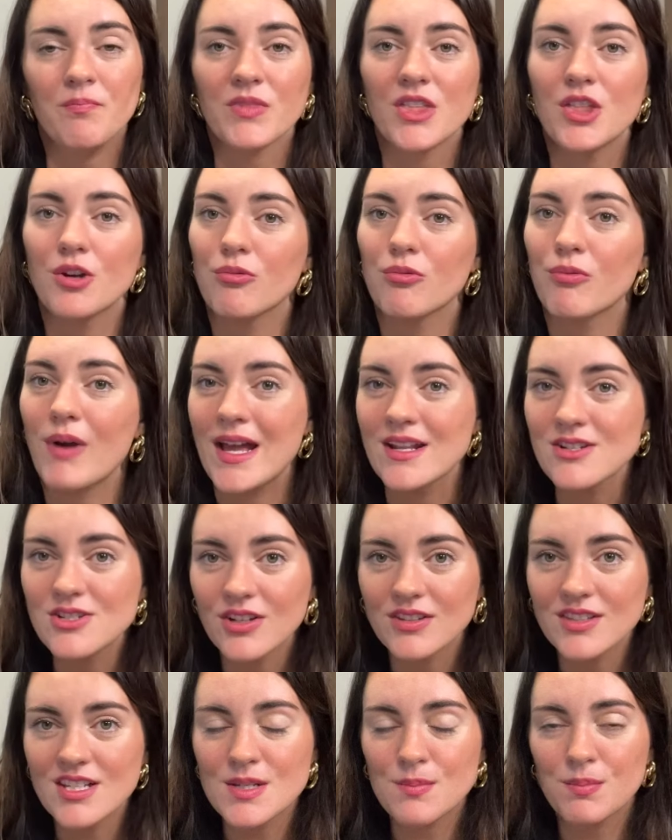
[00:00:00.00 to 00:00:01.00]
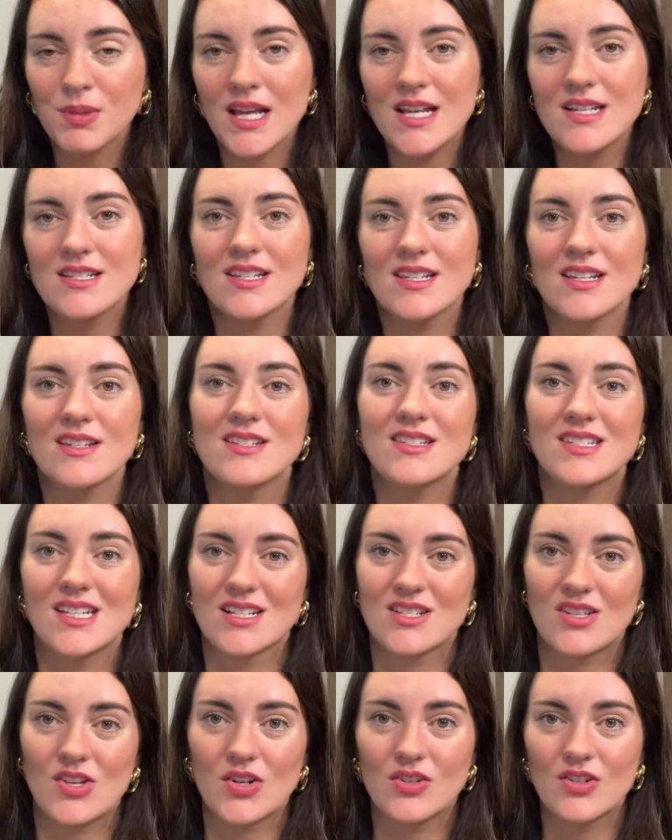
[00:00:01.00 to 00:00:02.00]
The rent on this place is
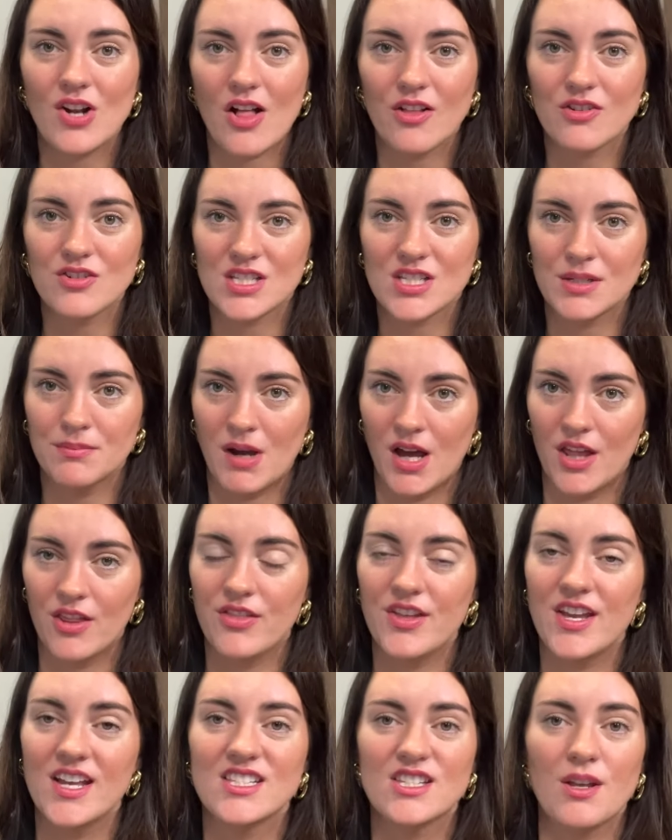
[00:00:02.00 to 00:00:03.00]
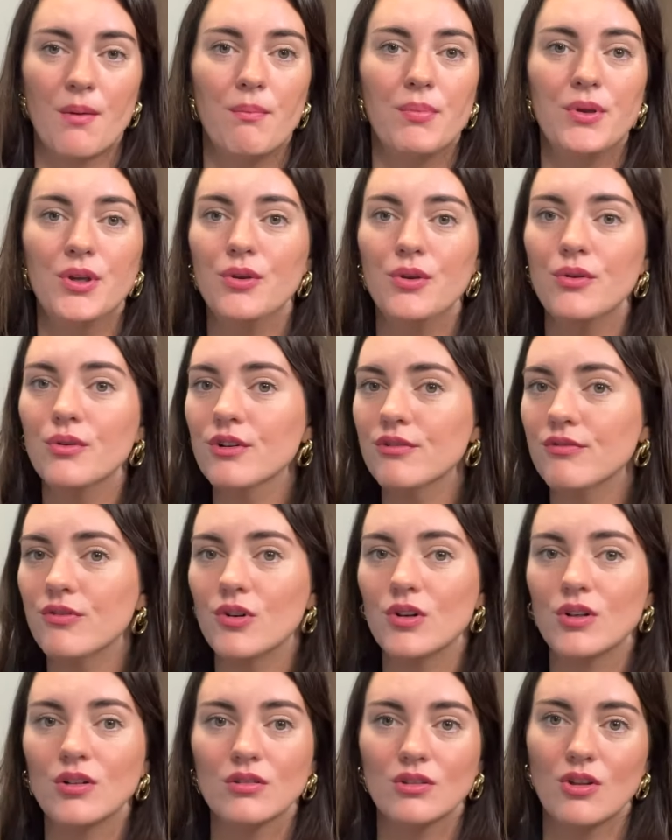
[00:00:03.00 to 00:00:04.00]
$600 a month. It's a
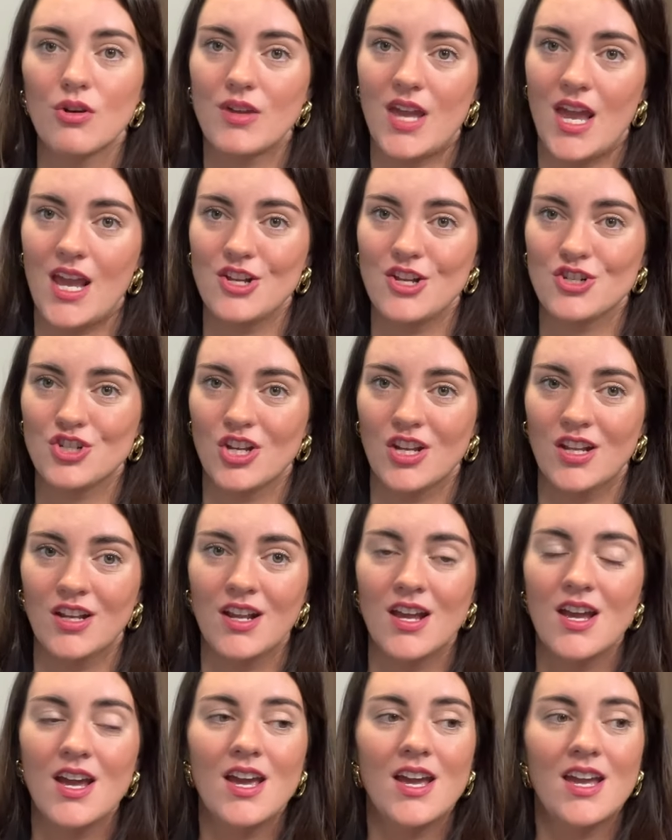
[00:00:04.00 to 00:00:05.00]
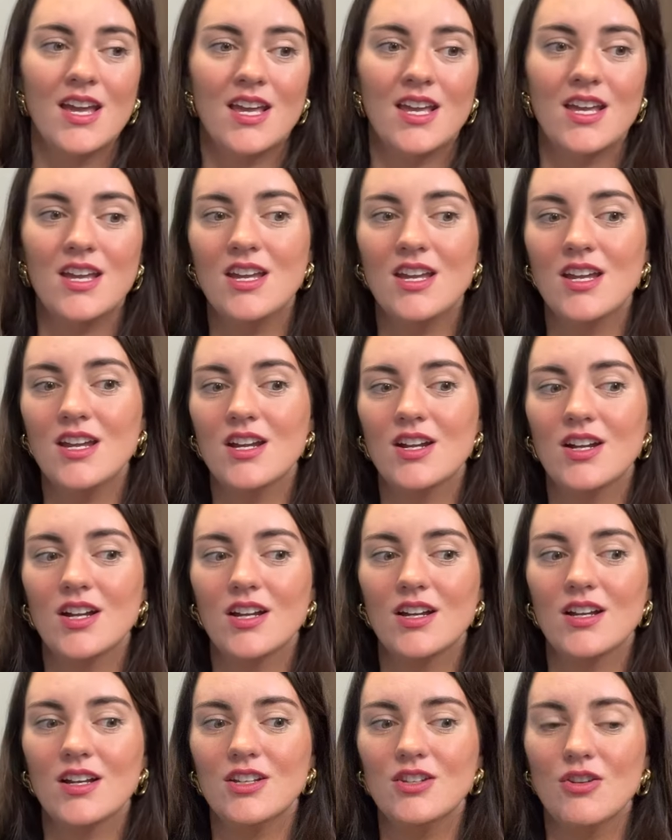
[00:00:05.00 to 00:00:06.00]
beautiful location.
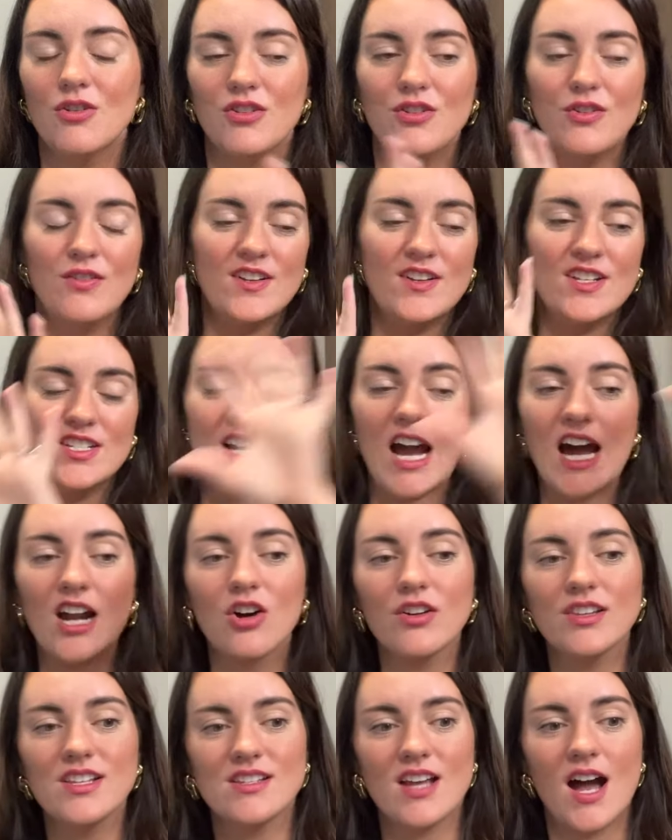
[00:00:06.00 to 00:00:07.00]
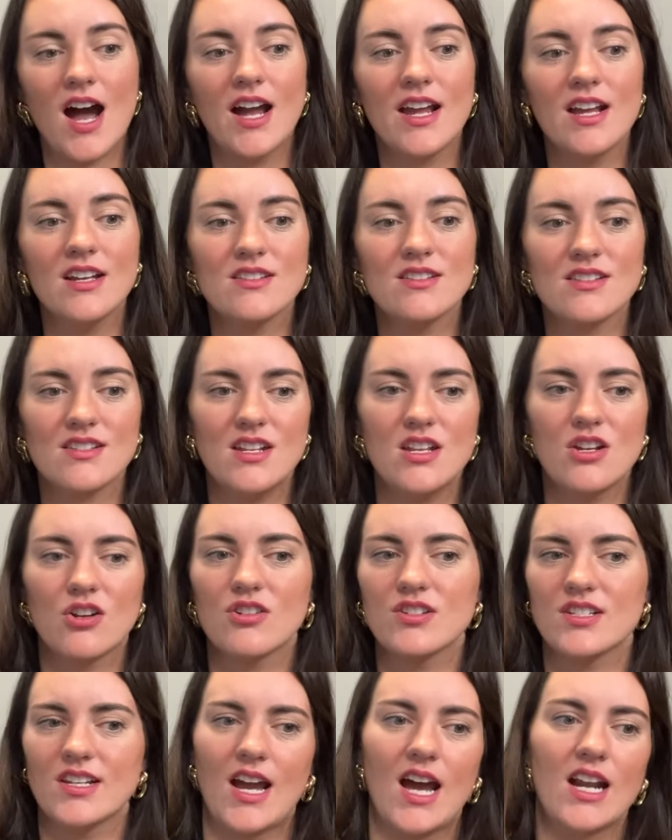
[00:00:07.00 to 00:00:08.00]
He's got all these high-end
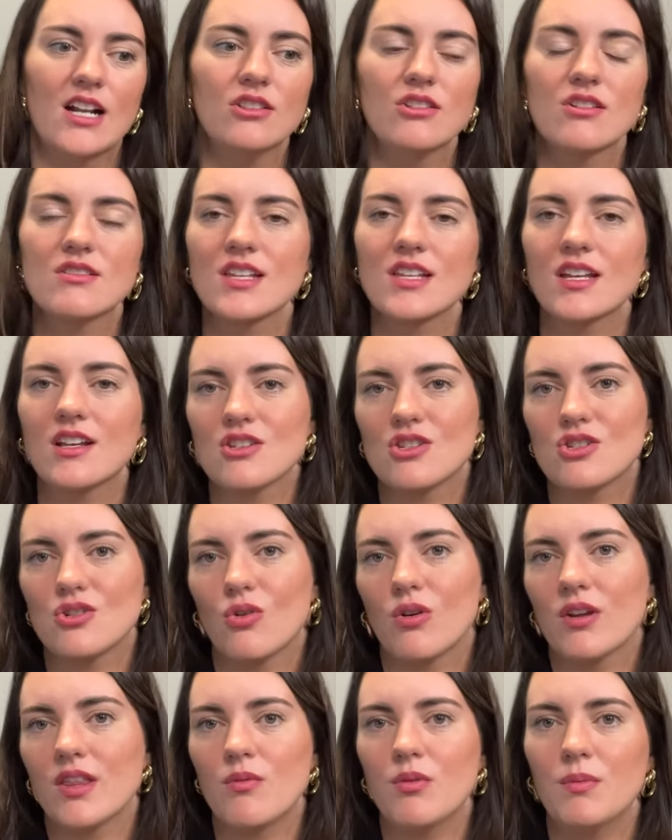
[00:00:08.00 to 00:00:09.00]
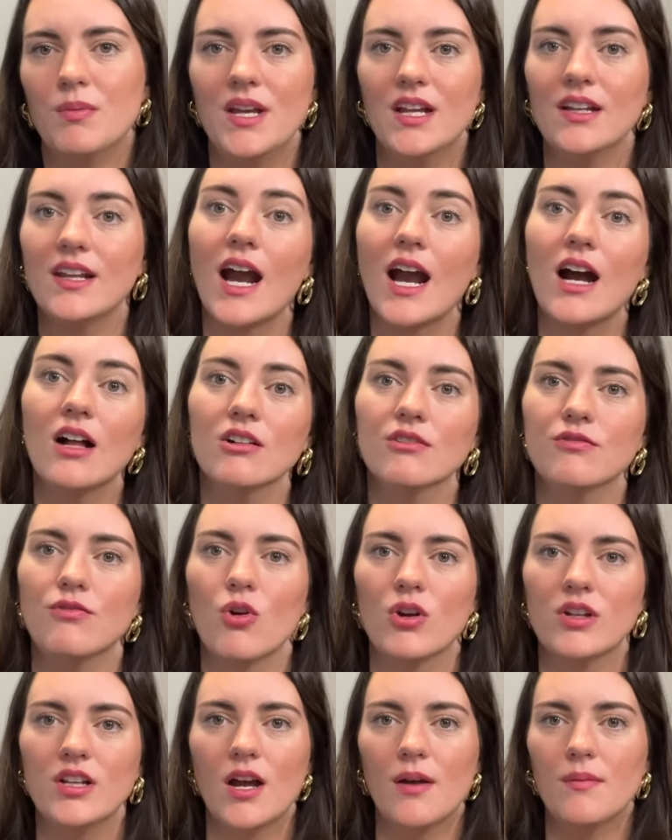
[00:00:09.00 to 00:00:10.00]
sneakers. It kind of looks like a store that would be in
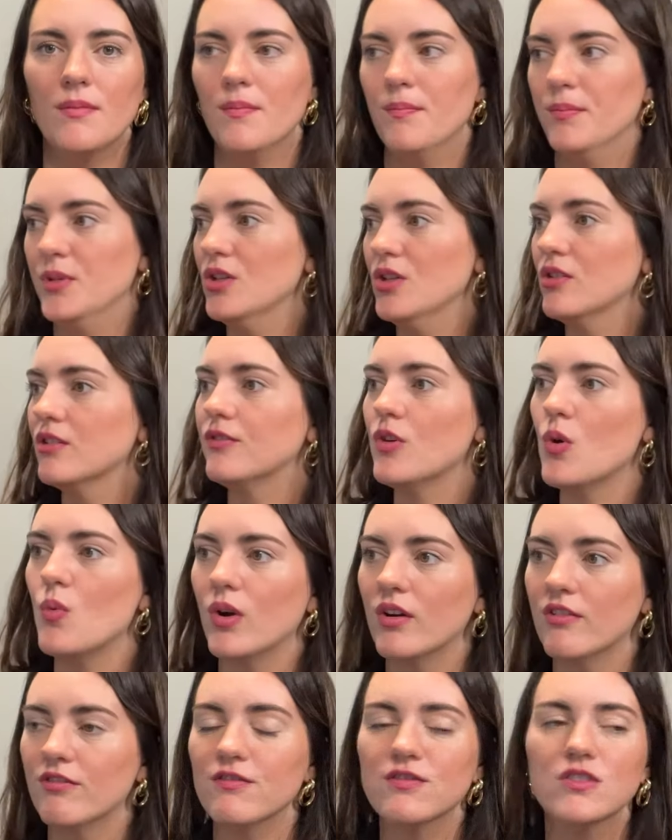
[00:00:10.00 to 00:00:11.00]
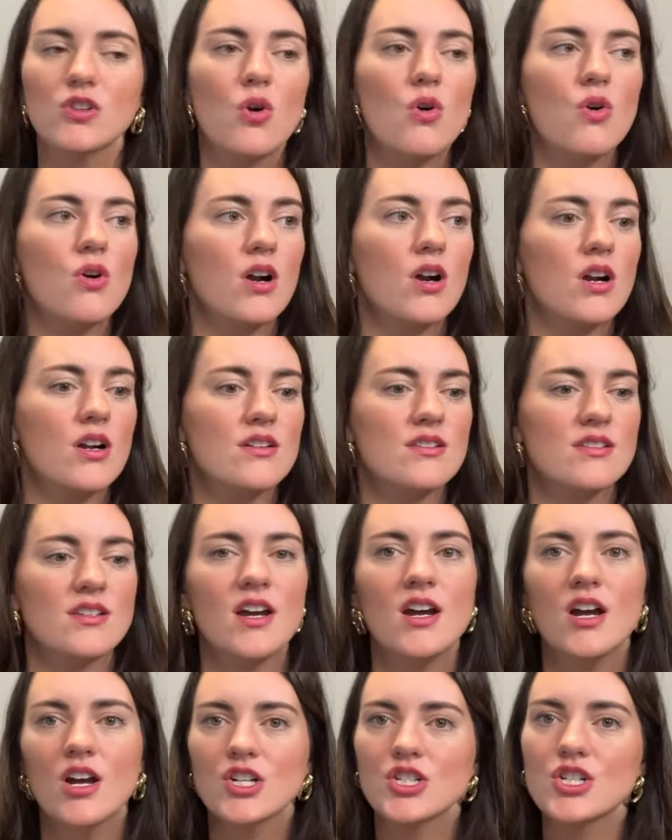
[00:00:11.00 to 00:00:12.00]
California. Beautiful wood floors,
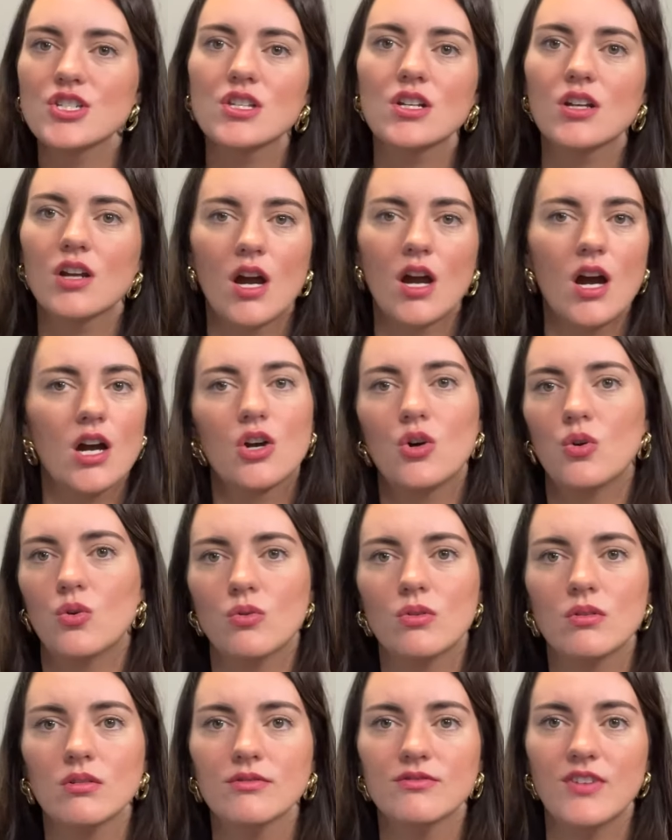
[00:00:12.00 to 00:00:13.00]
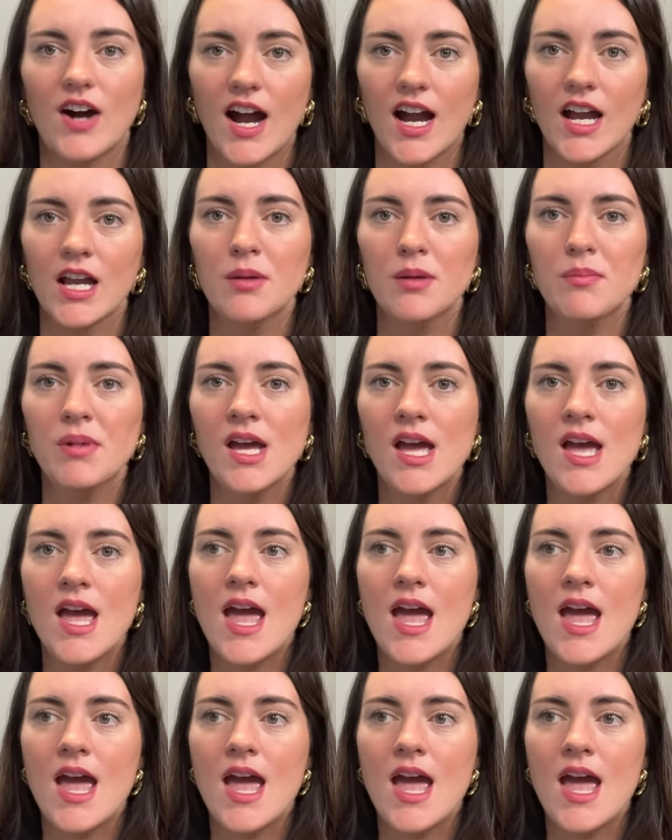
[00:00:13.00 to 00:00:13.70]
just a cool vibe.